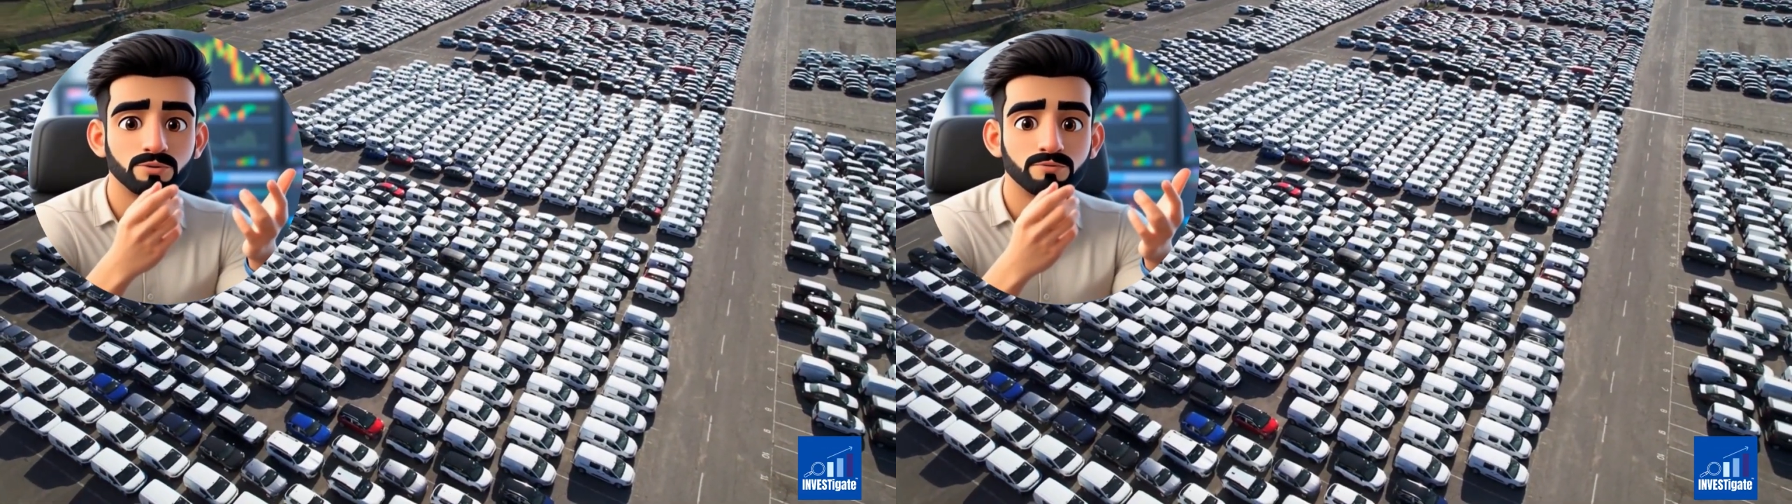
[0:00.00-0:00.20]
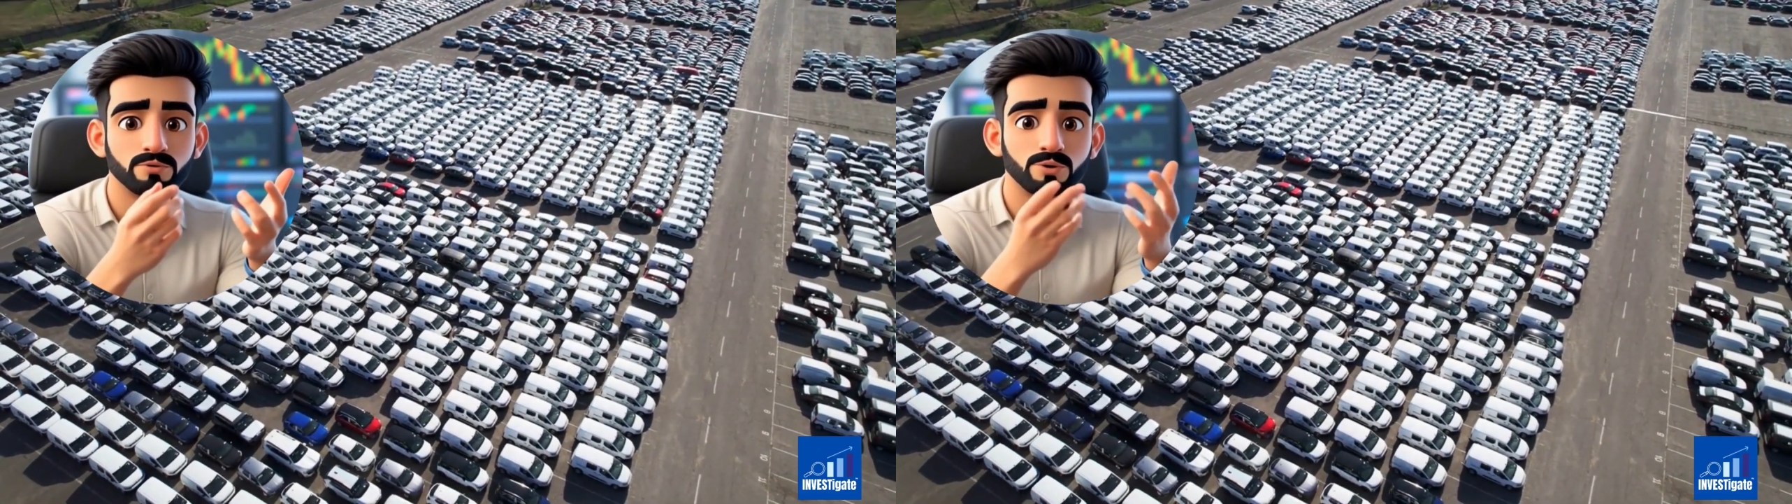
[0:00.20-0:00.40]

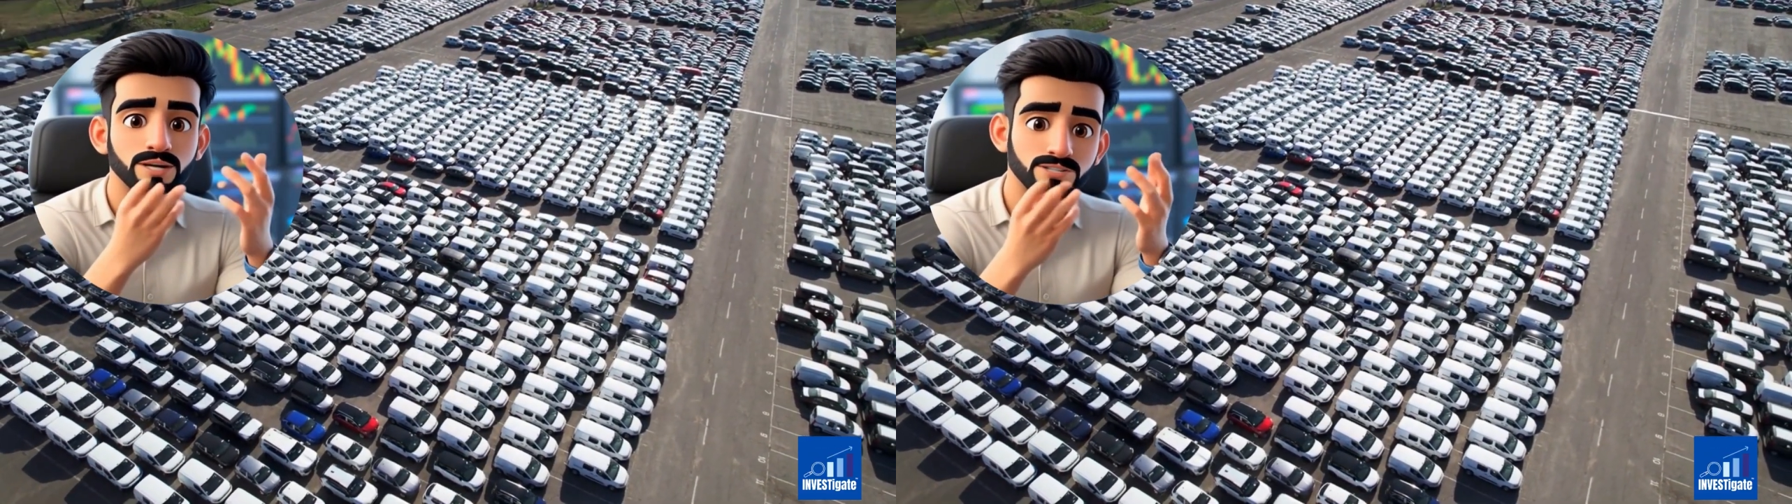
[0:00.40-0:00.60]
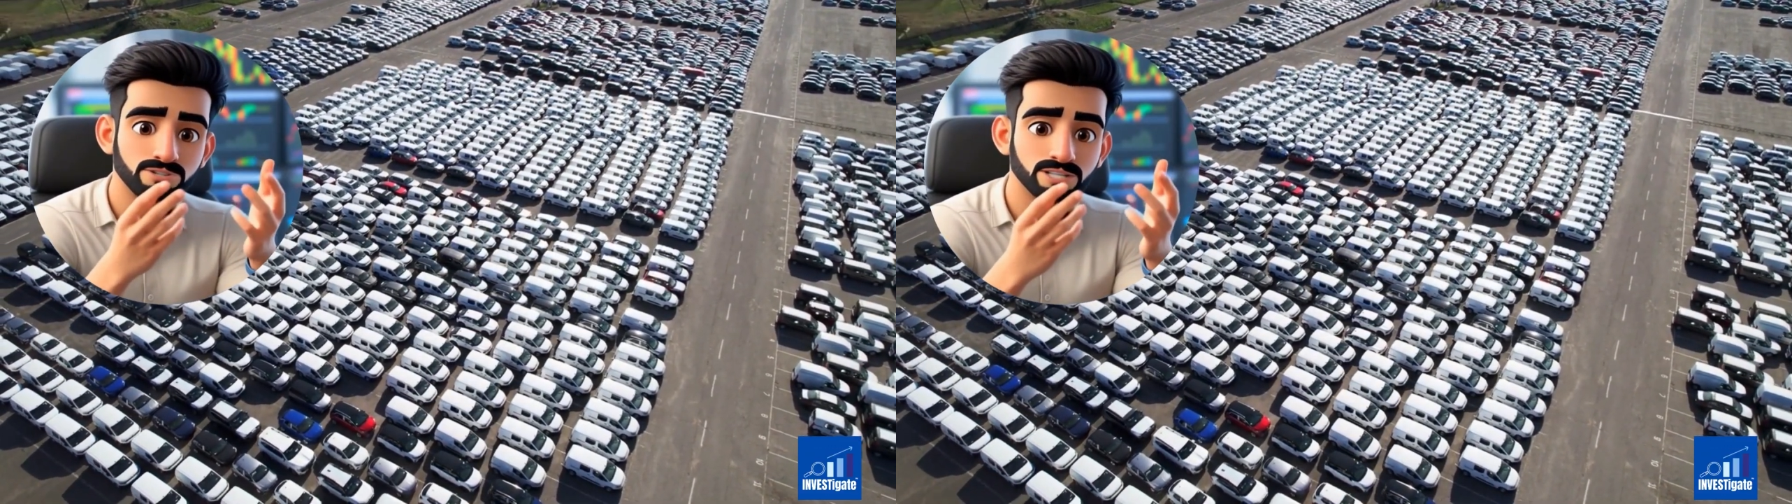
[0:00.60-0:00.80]
the foreign
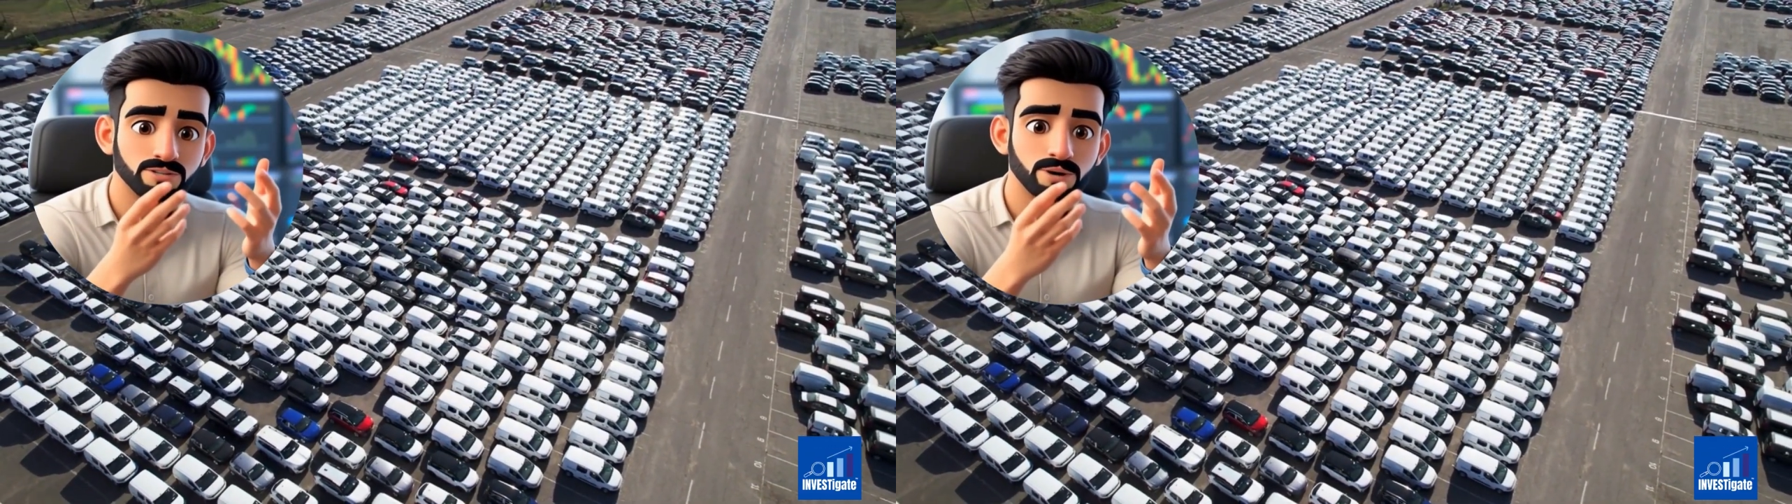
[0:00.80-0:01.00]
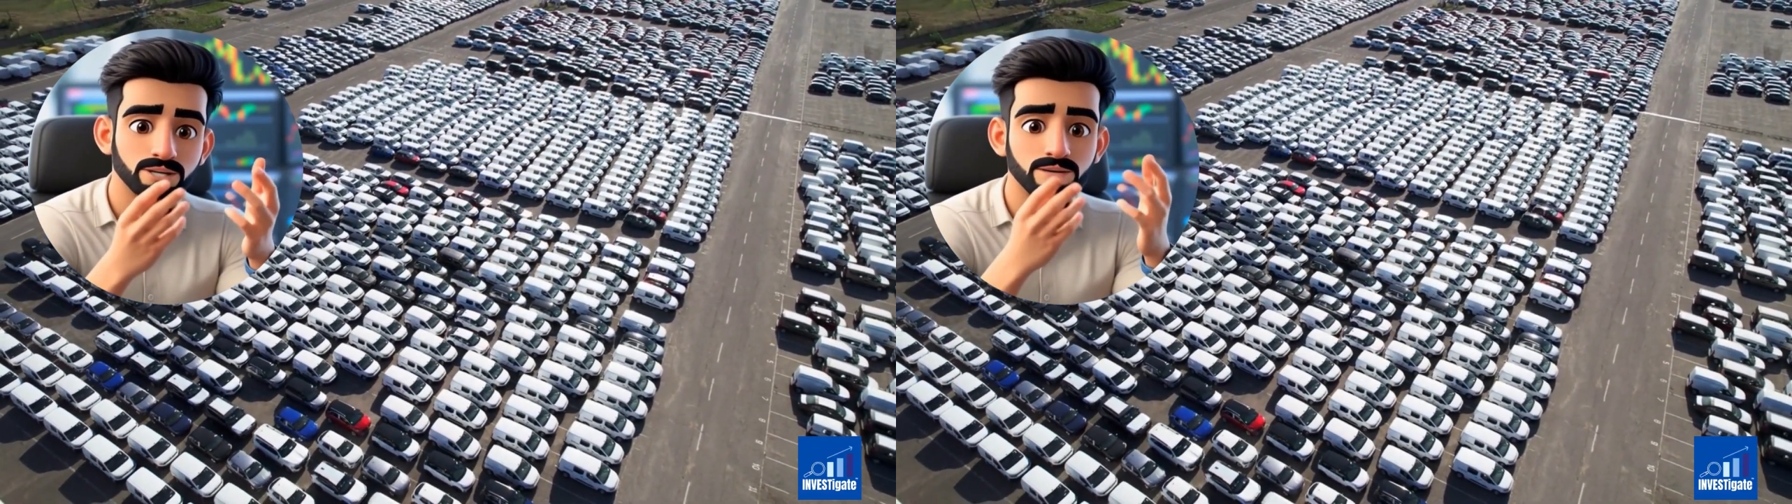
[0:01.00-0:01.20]
exchange
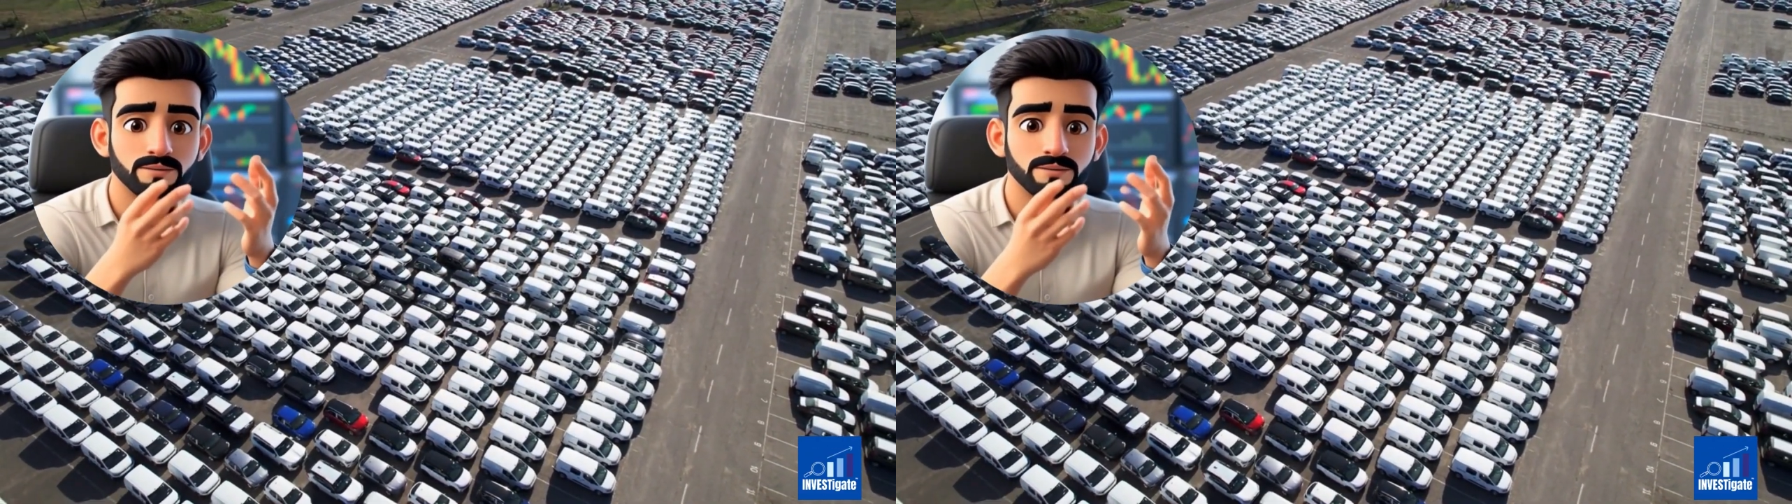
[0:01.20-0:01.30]
market.